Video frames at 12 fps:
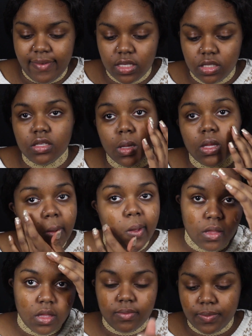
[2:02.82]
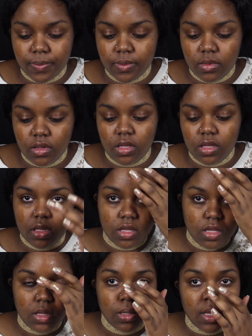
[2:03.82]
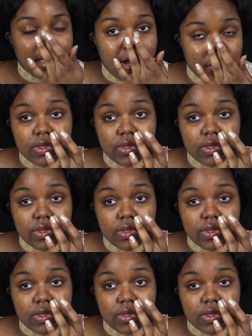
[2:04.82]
on the James because I'm a southern ass player.